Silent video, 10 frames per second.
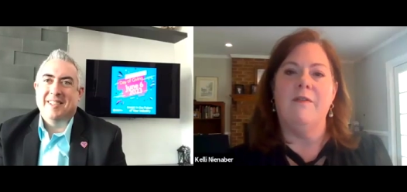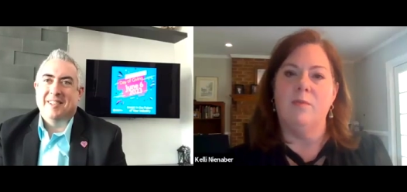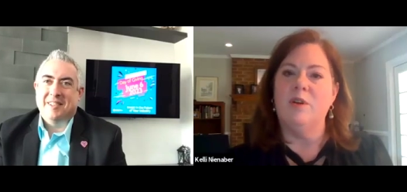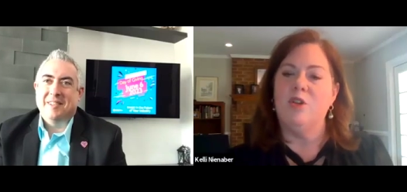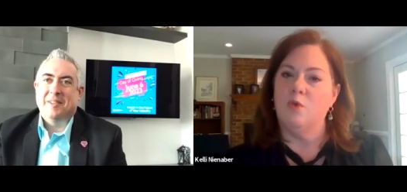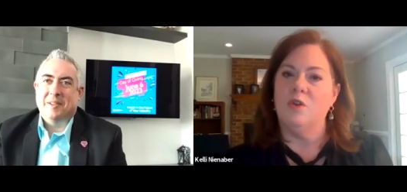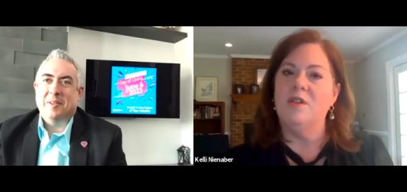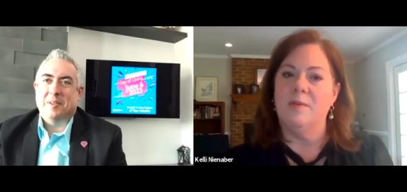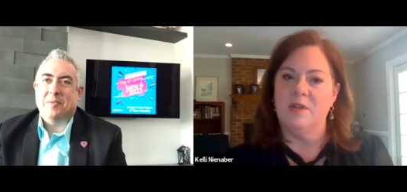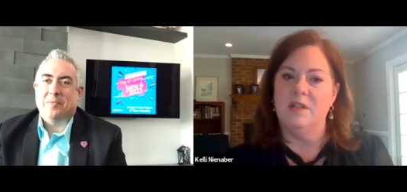Speaker 1: have a much more
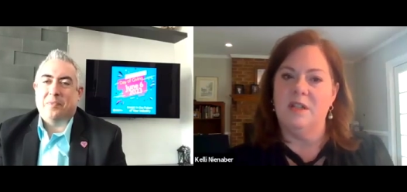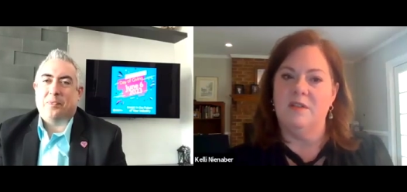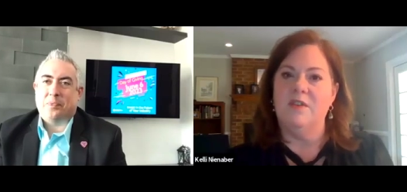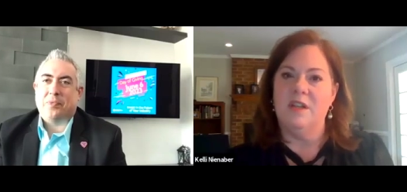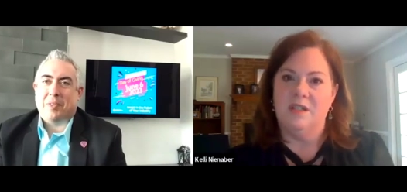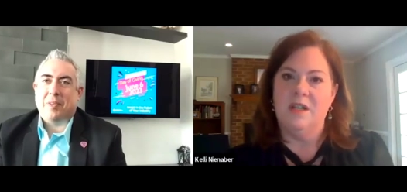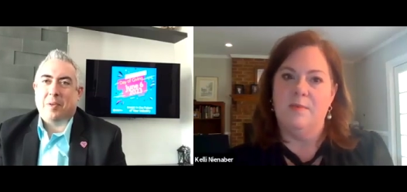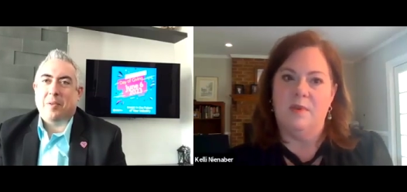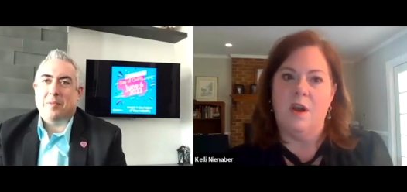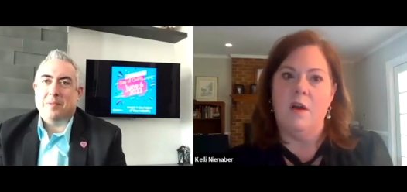substantive
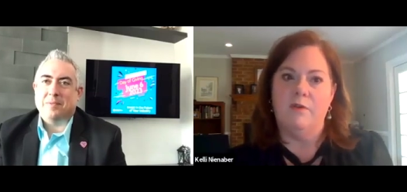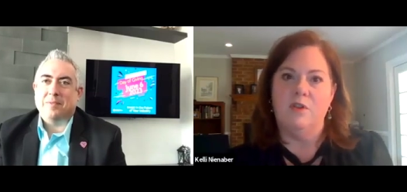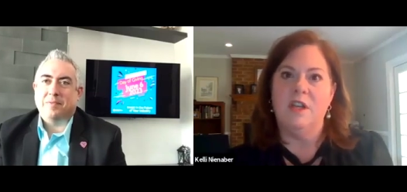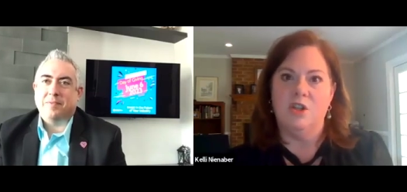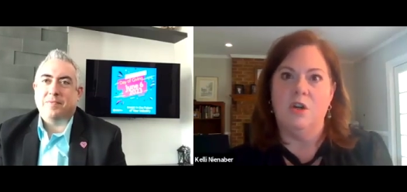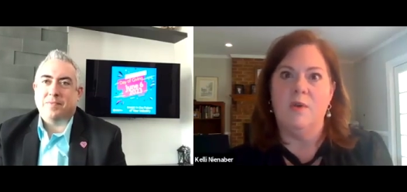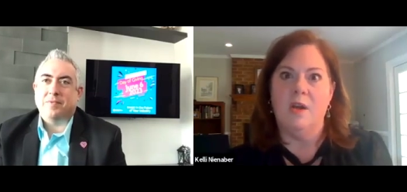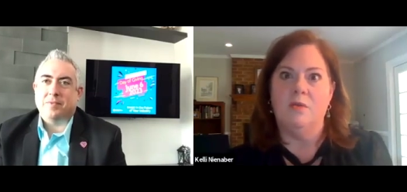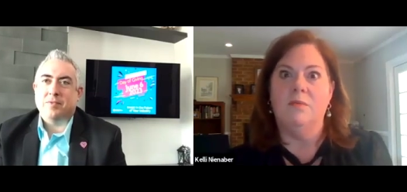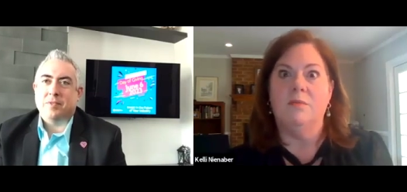in-depth conversation
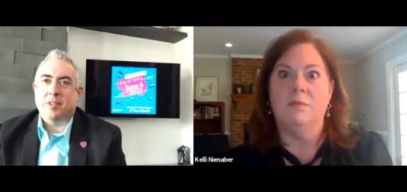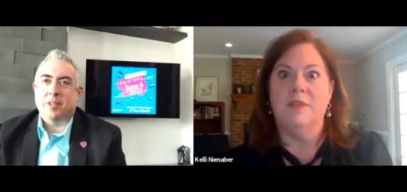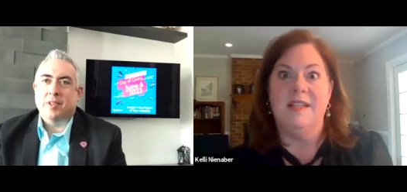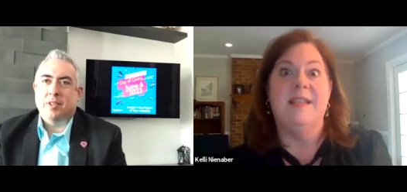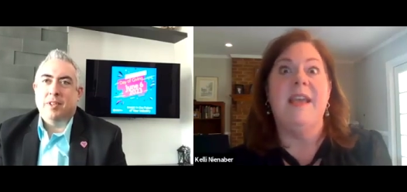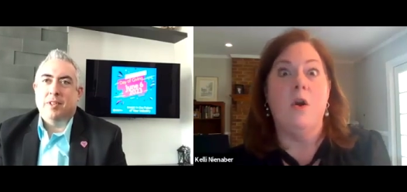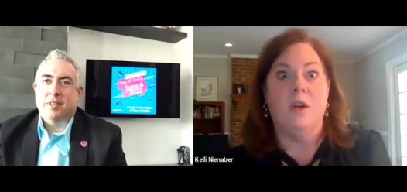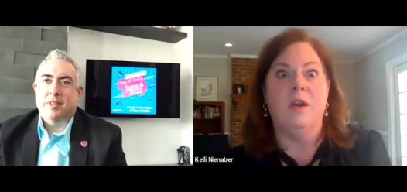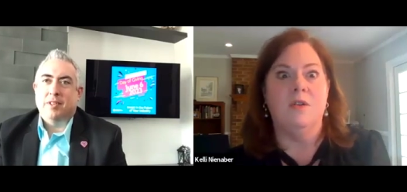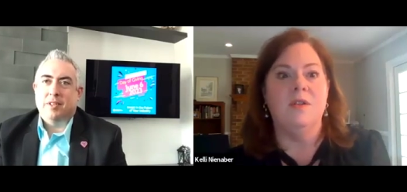around lease
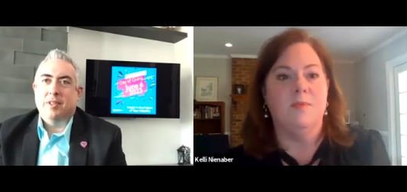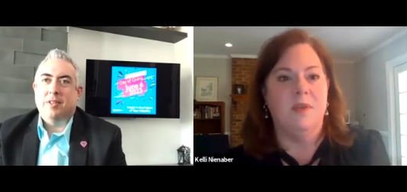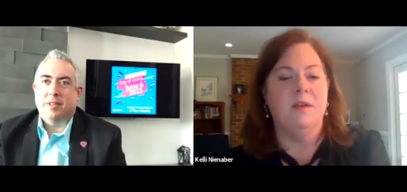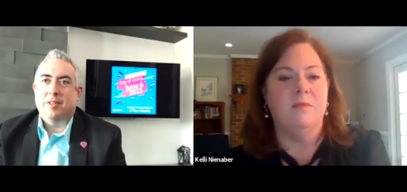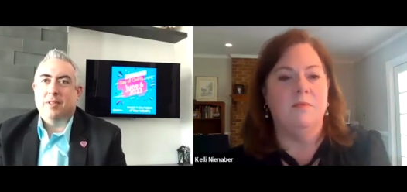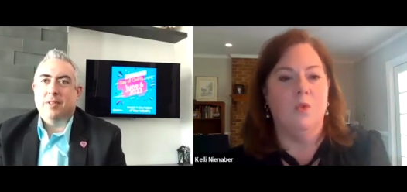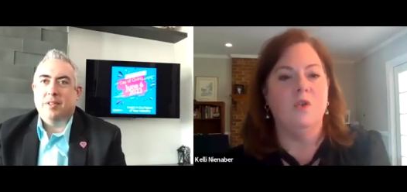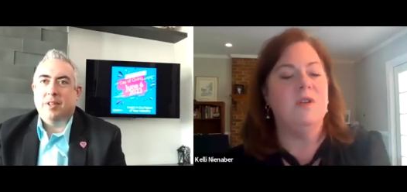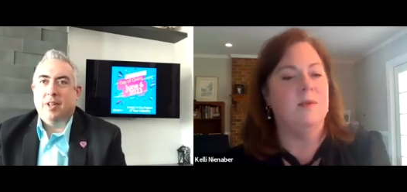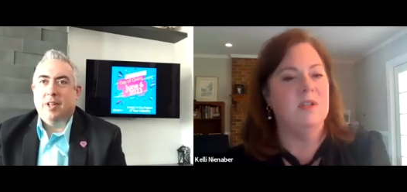accounting or something
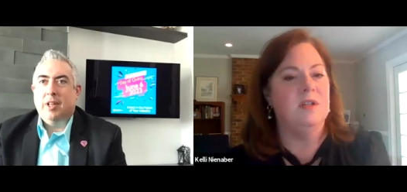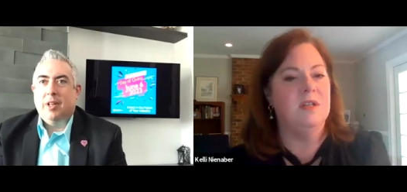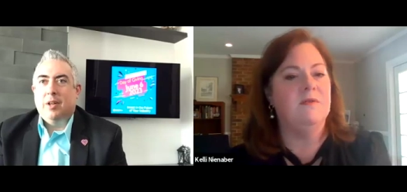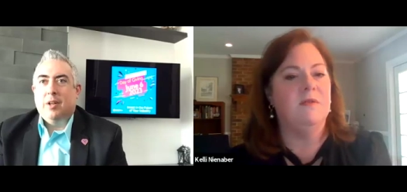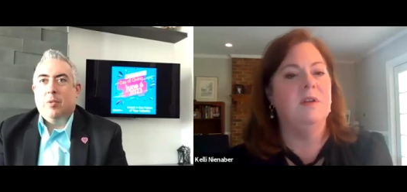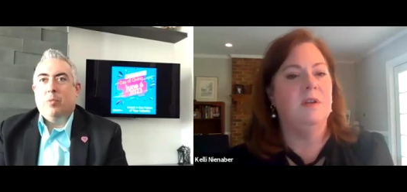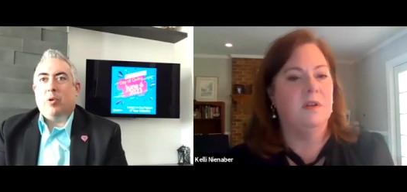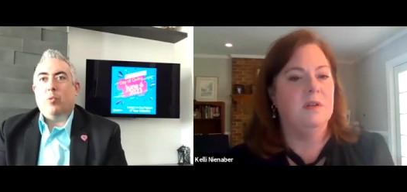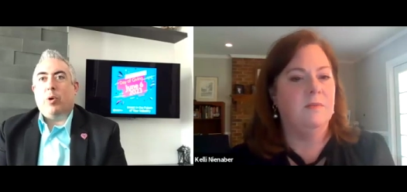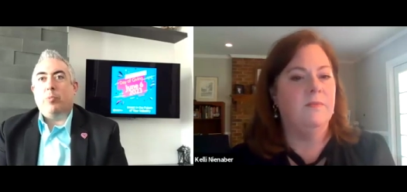more substantive
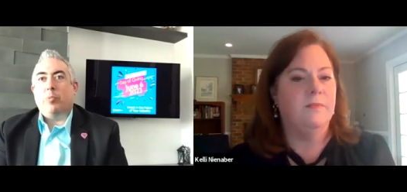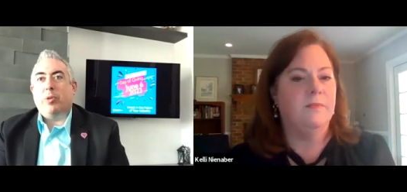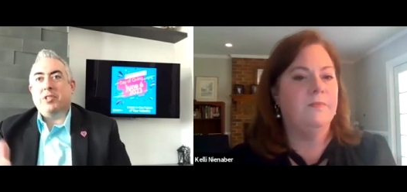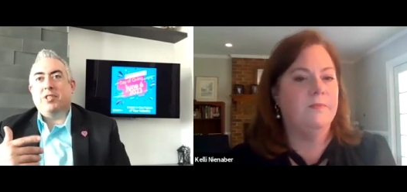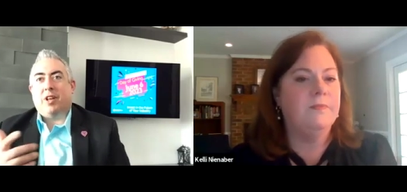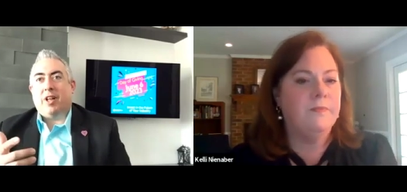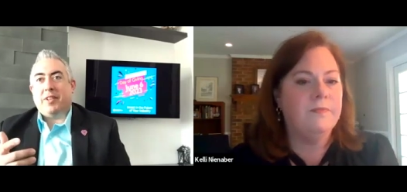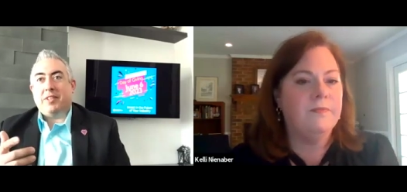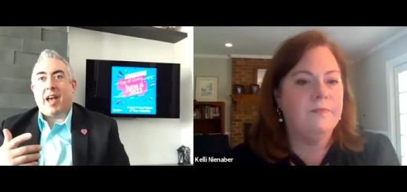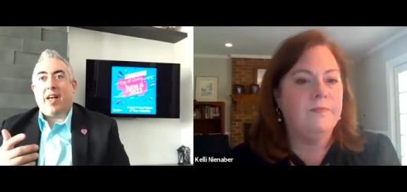
Speaker 2: well, well. Plus, it's
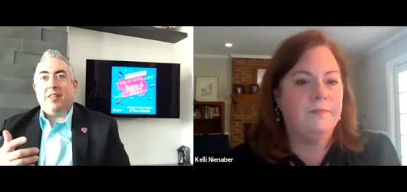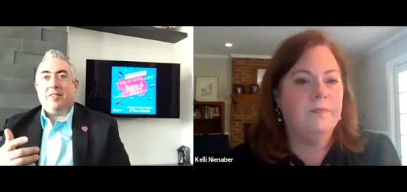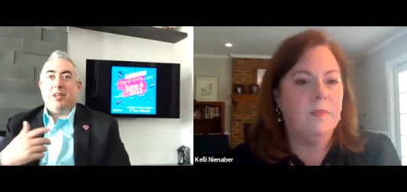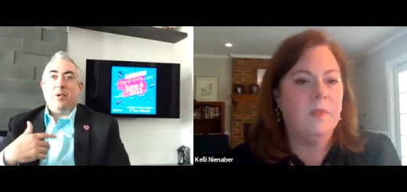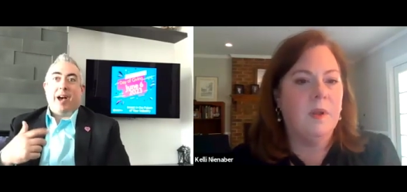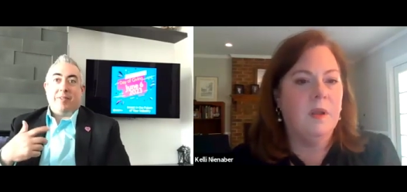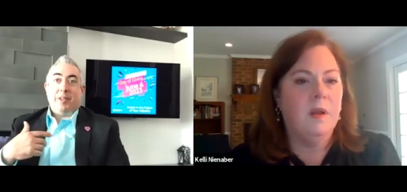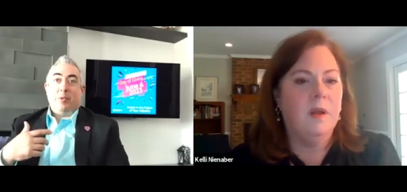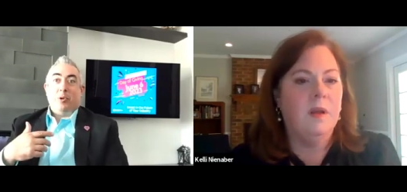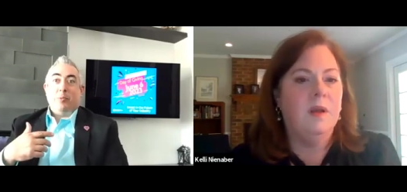all on the talent that you
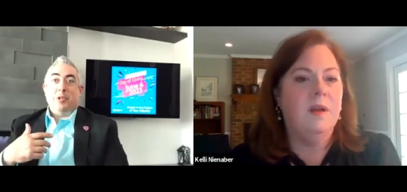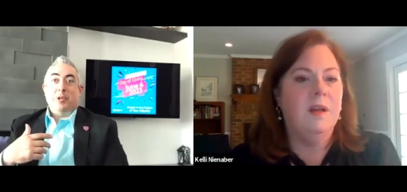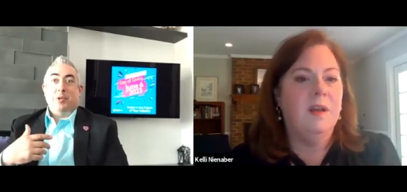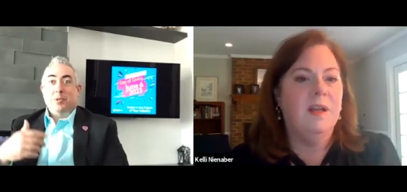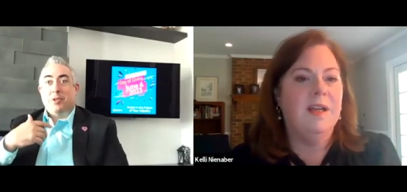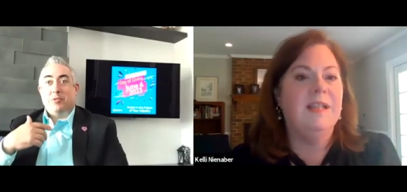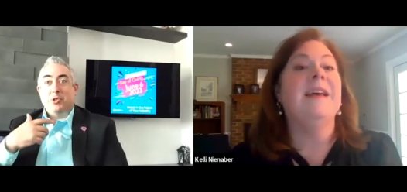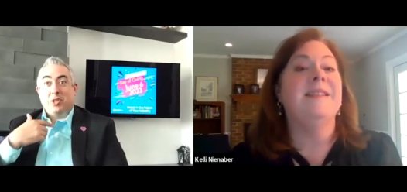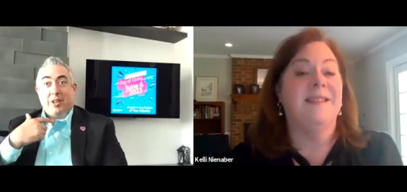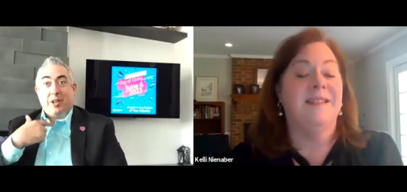have in the room too. So
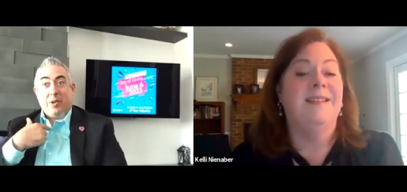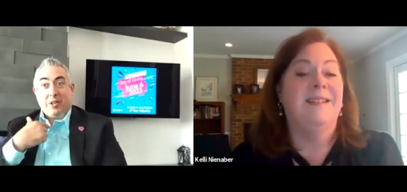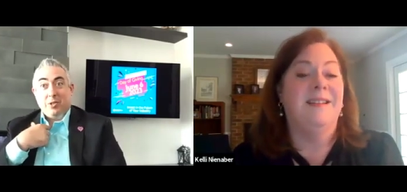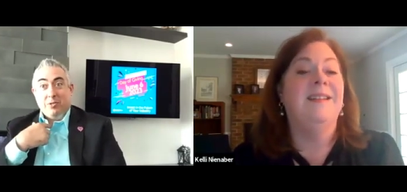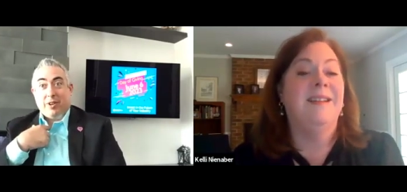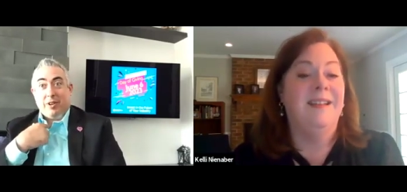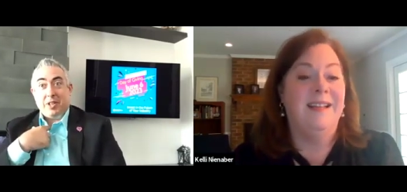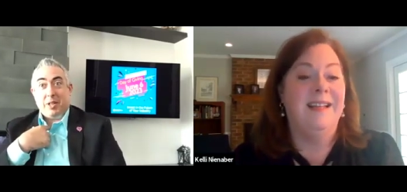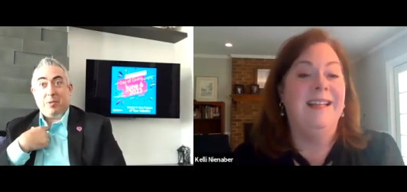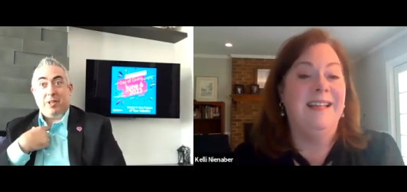yeah. if you start going too
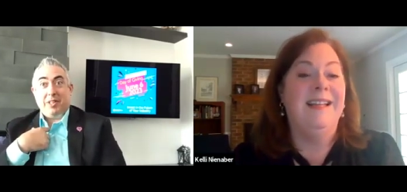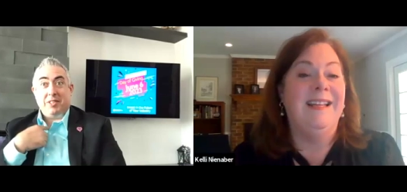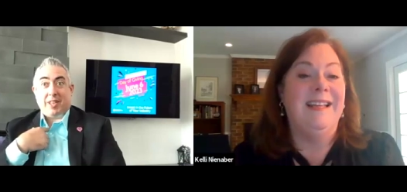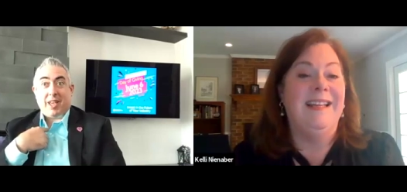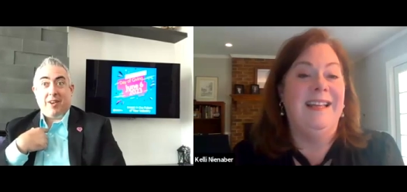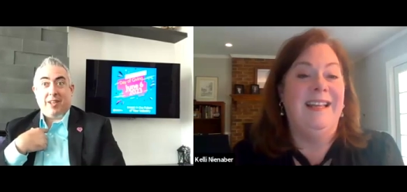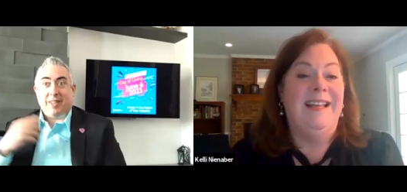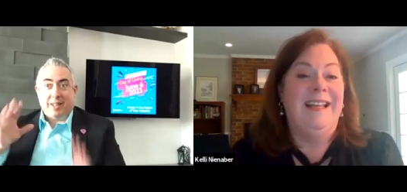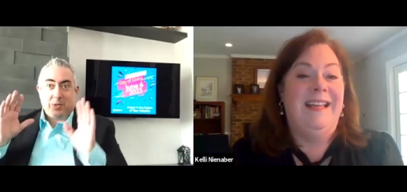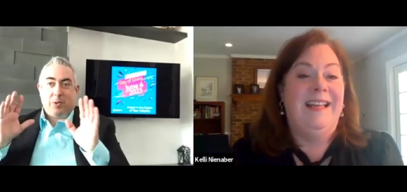far deep into lease
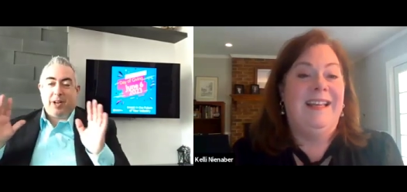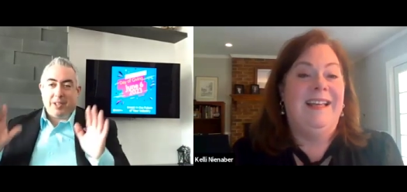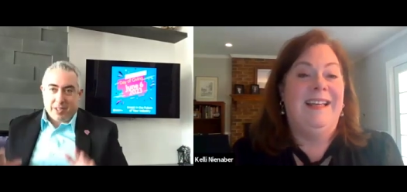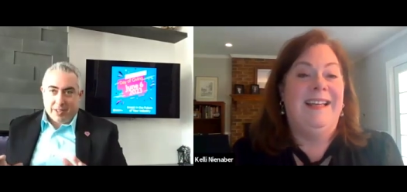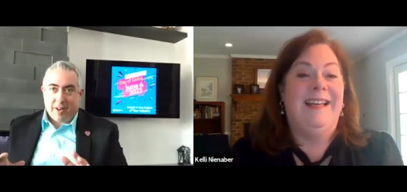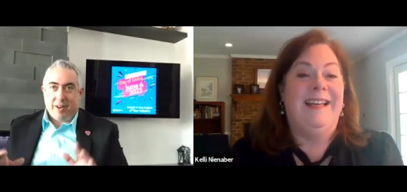accounting, that's where I sit